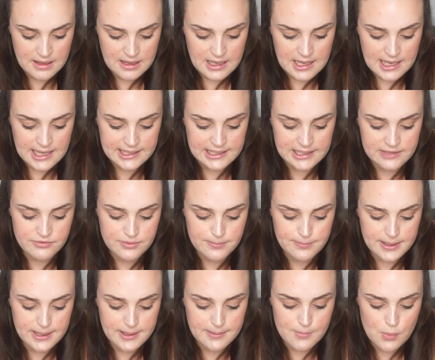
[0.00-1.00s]
and even
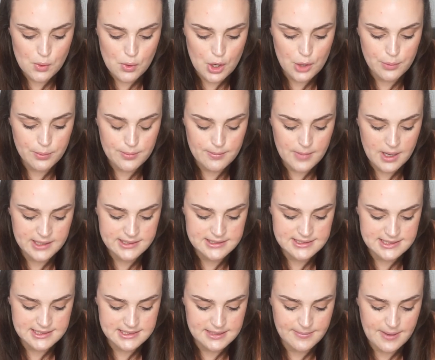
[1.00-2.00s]
being more
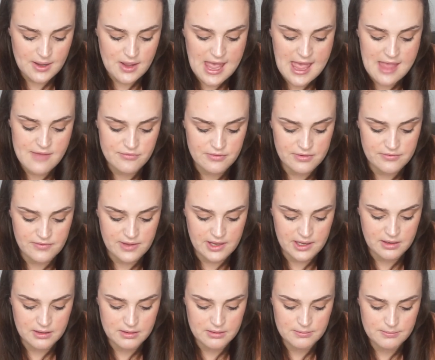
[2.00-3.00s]
open-minded about
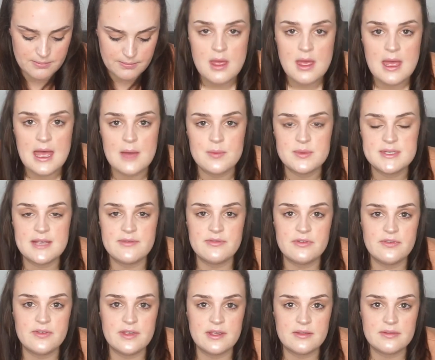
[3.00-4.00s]
everything. And was
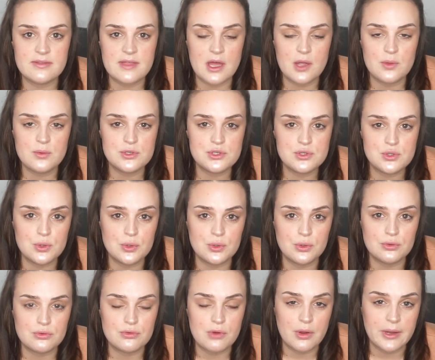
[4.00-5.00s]
everything that I was
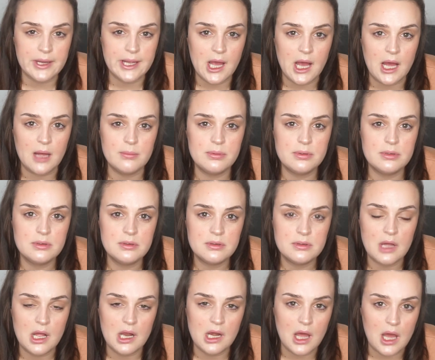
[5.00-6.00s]
taught growing up
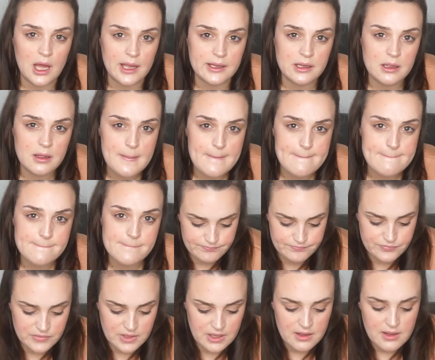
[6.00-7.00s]
a lie?
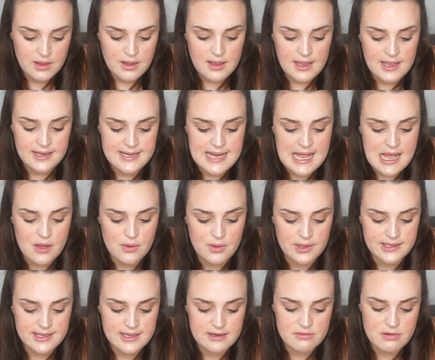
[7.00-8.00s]
And now, a
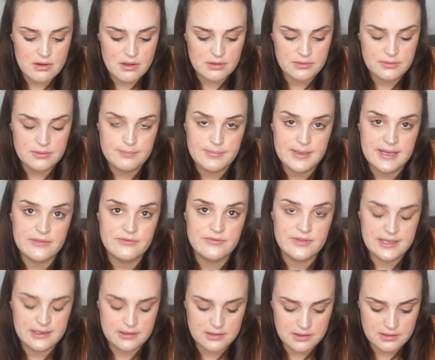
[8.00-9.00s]
year on being
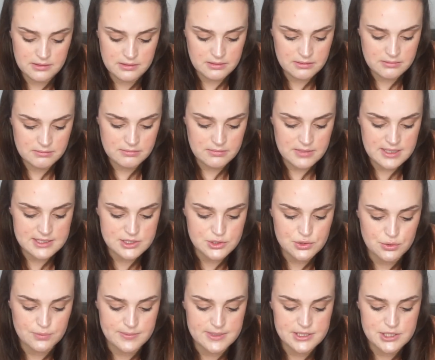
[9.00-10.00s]
vegan, it's
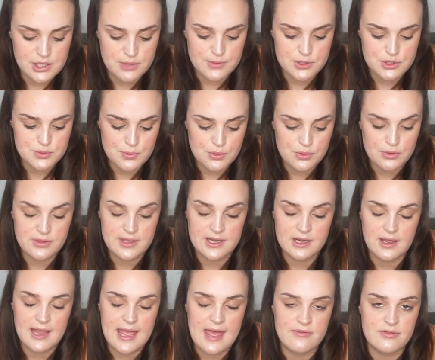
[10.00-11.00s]
taught me so much more than
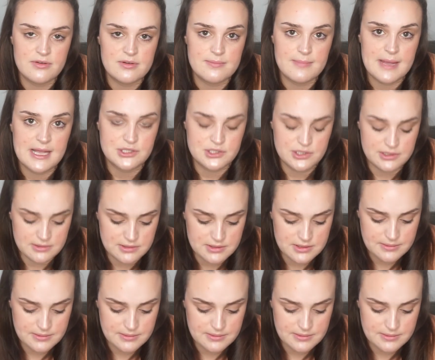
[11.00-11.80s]
I ever imagined.